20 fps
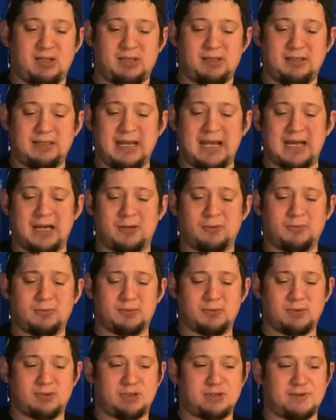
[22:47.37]
Now,
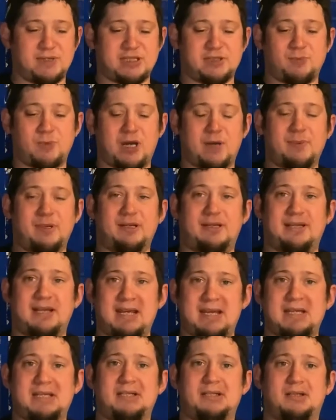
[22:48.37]
the reason why we
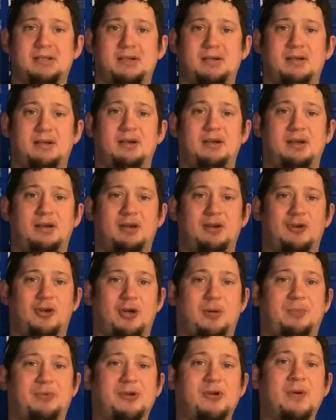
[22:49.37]
taste
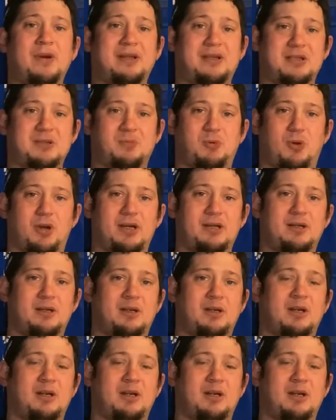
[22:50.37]
our brew at this point,